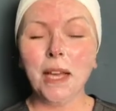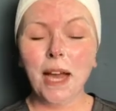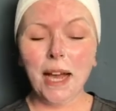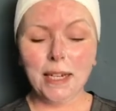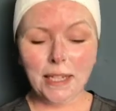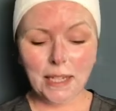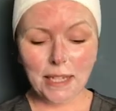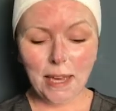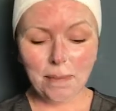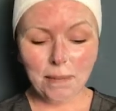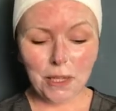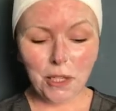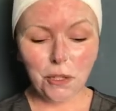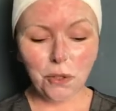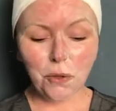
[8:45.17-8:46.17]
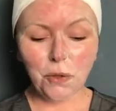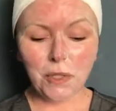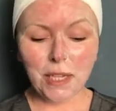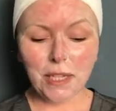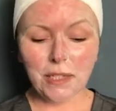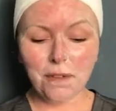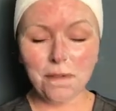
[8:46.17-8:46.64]
and it can be used
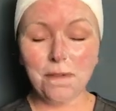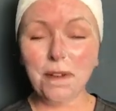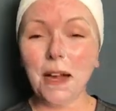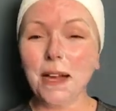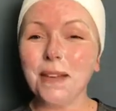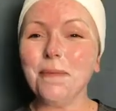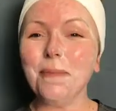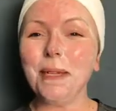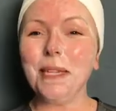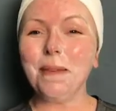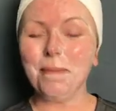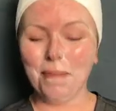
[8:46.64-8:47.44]
as a 5-minute